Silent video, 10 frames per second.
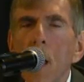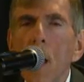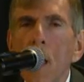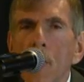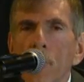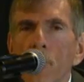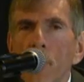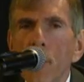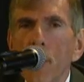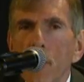of
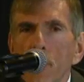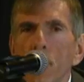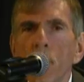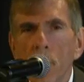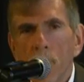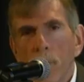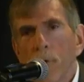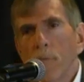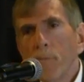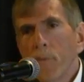the
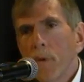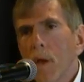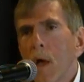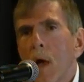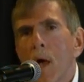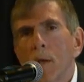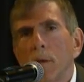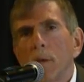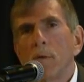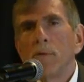people
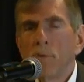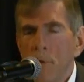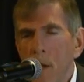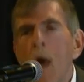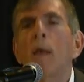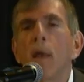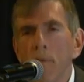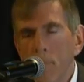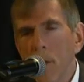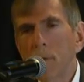who do not
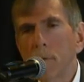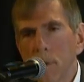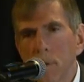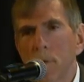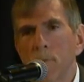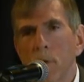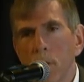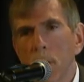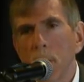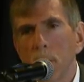have mental
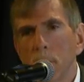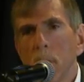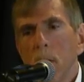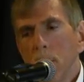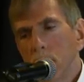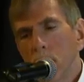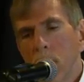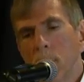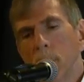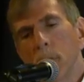disabilities. So
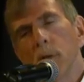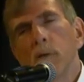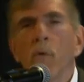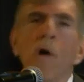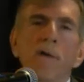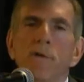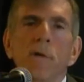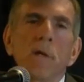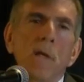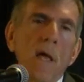that's a good
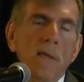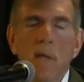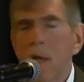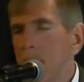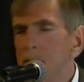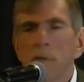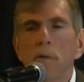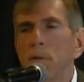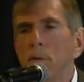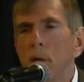question, and the
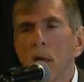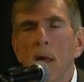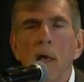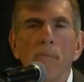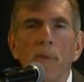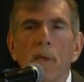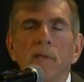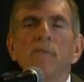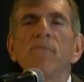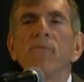answer
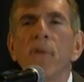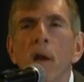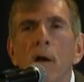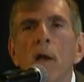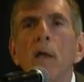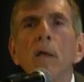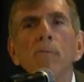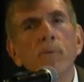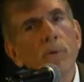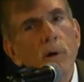is very
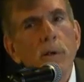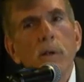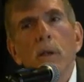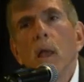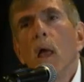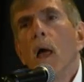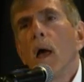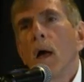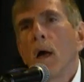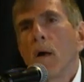important.
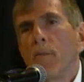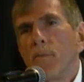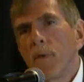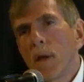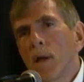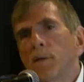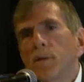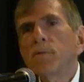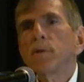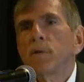The
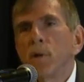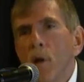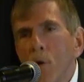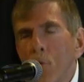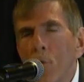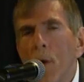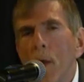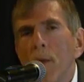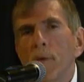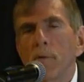answer is no.
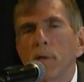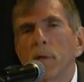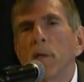There is an